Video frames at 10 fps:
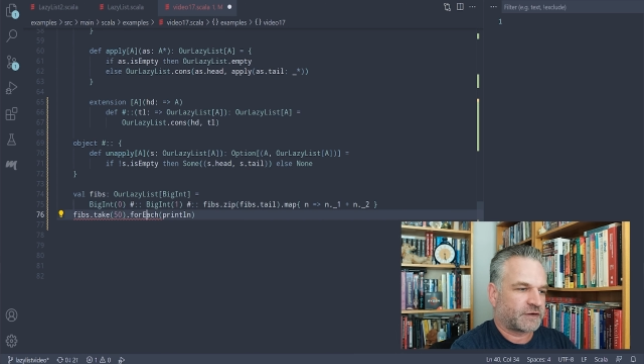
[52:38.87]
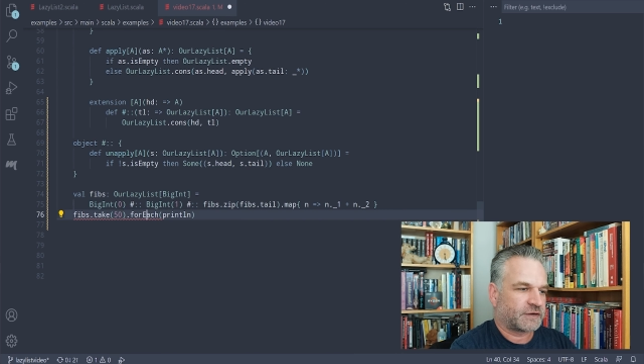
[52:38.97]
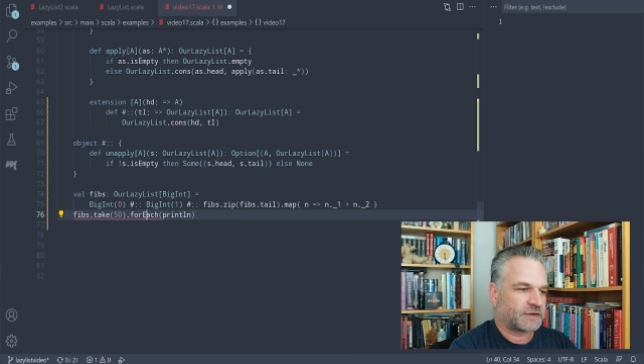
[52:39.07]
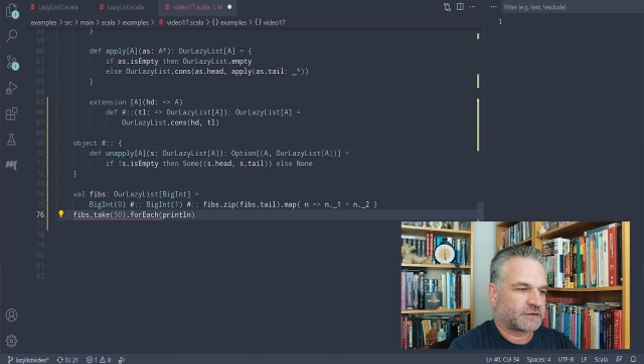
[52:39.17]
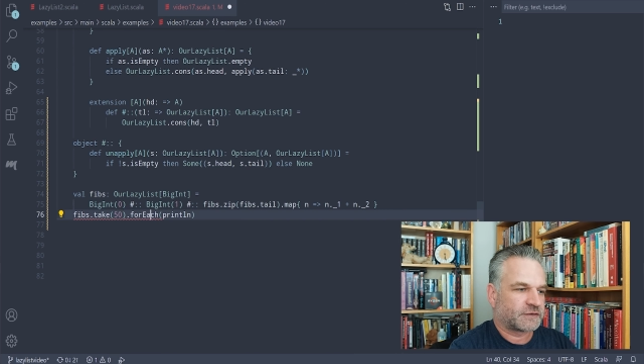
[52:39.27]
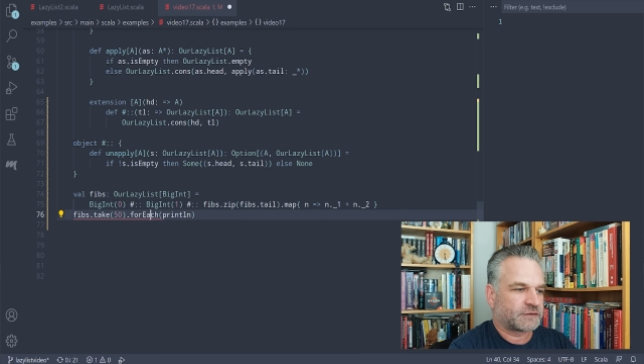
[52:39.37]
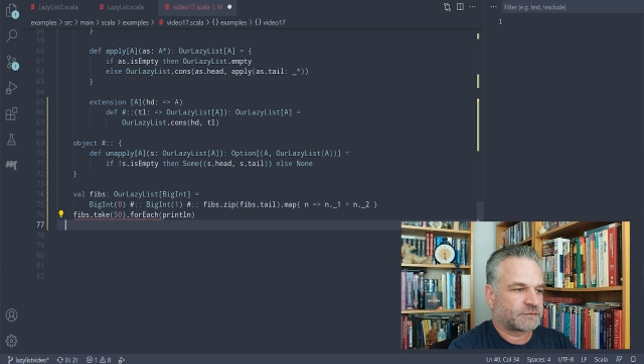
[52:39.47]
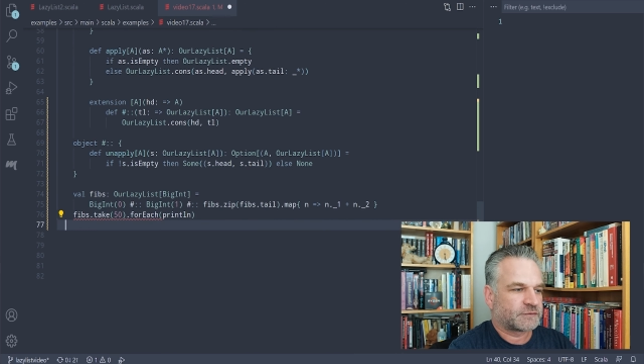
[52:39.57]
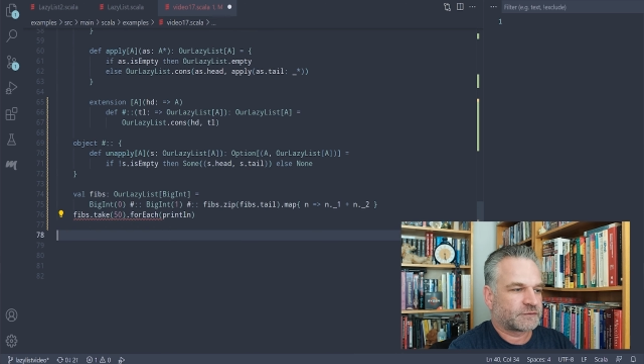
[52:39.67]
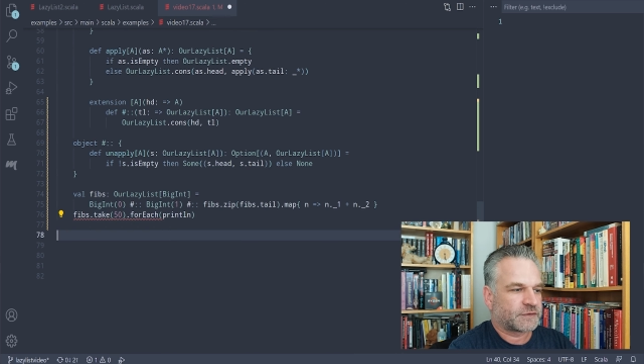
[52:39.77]
like this,
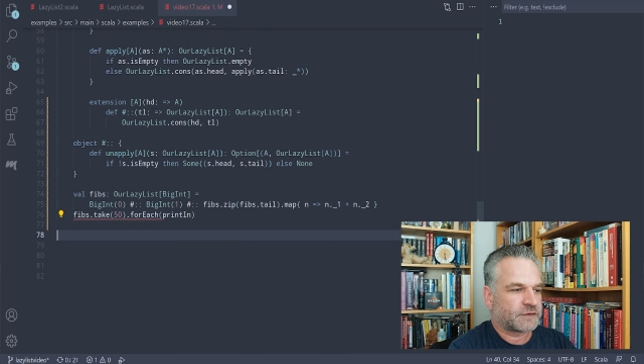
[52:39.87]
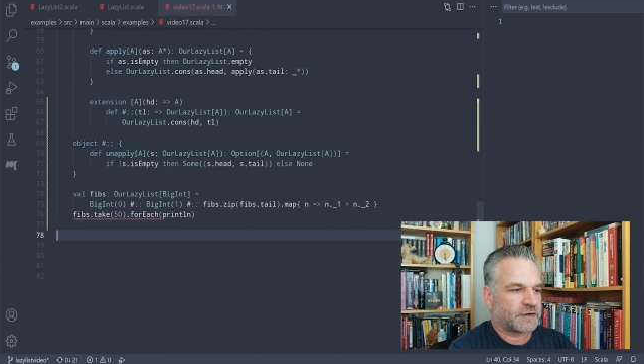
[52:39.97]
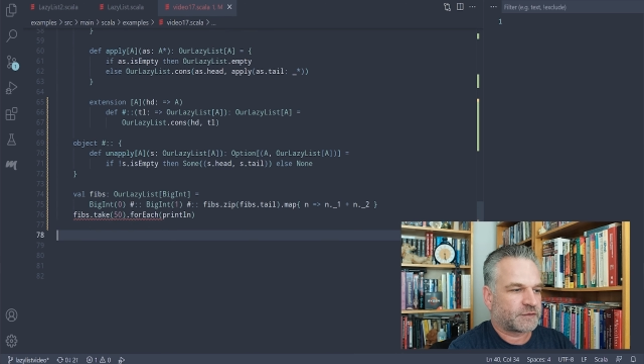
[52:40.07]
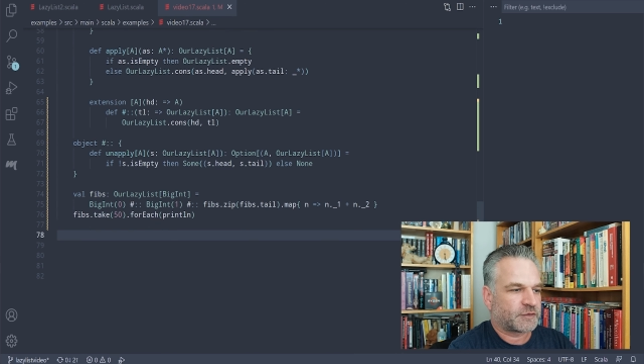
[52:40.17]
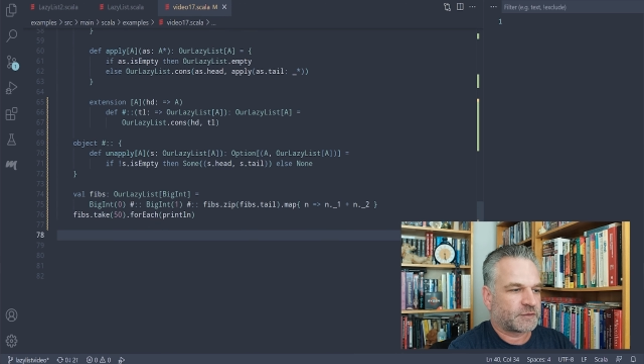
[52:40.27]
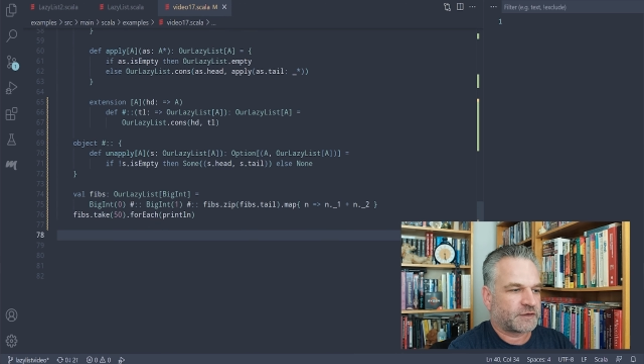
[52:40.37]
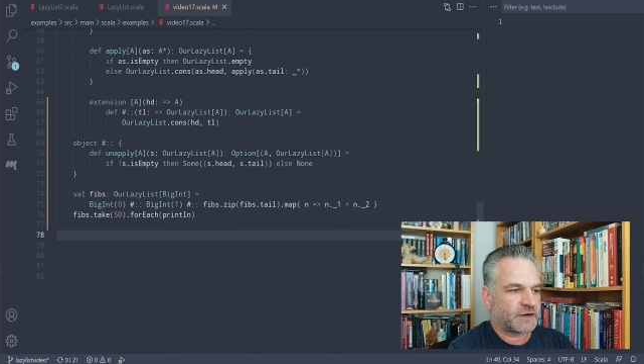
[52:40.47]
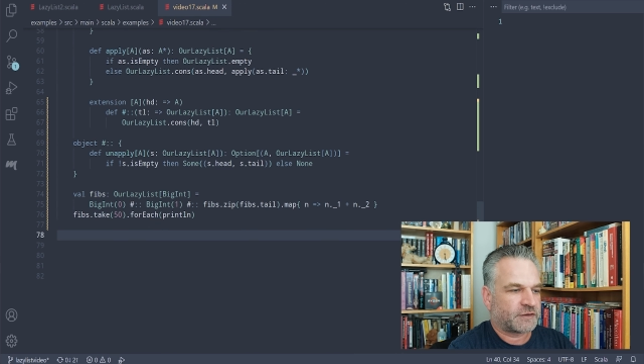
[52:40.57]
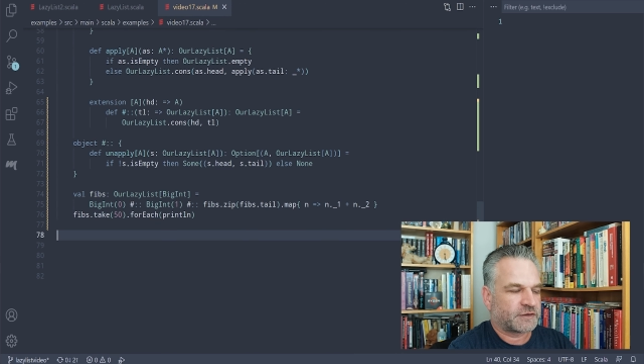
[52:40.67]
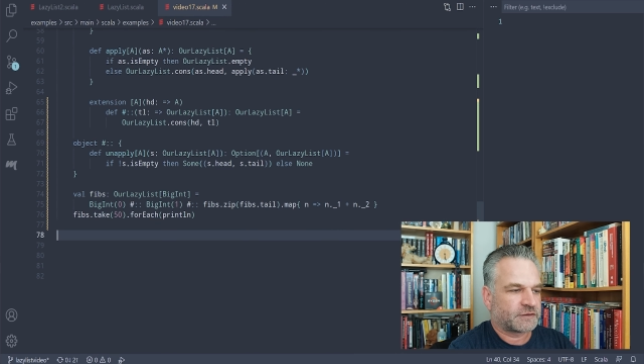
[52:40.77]
so that's probably
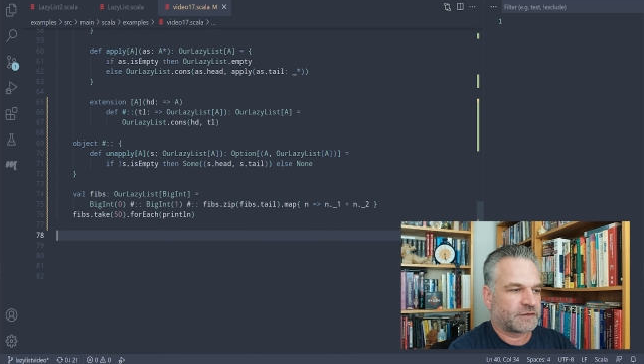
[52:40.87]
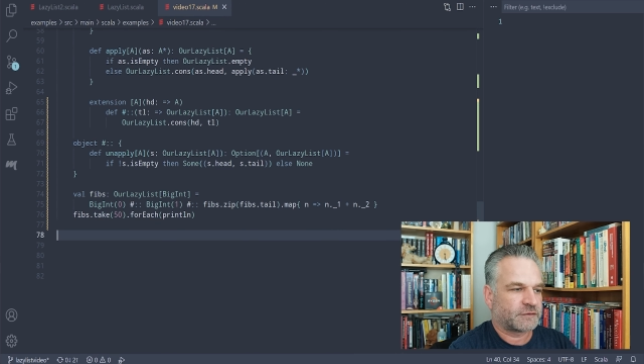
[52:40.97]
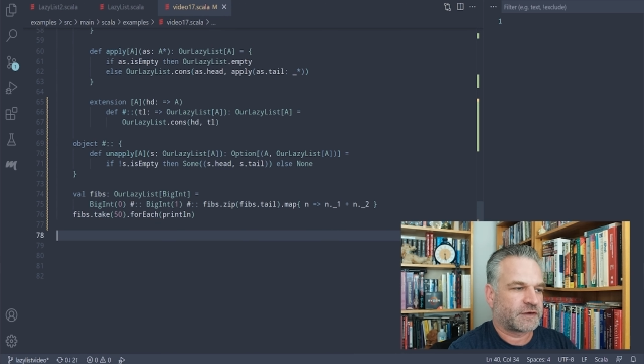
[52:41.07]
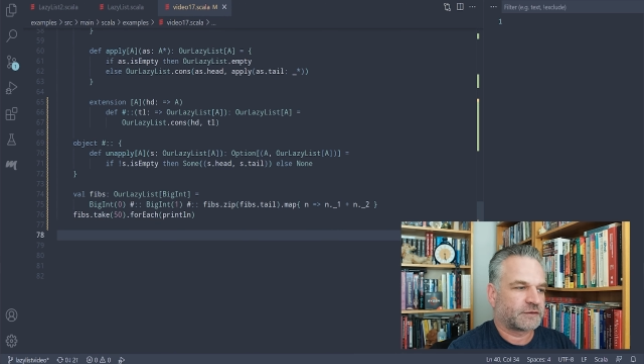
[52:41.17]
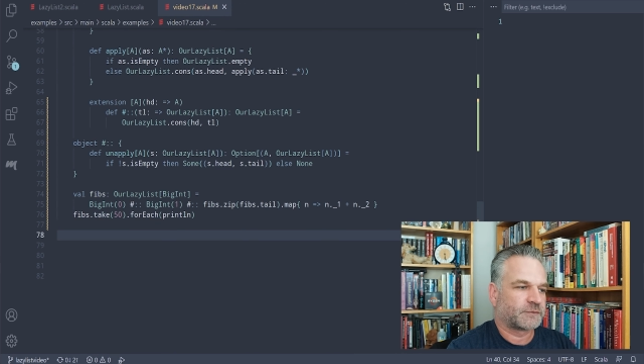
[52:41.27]
that error. There we go.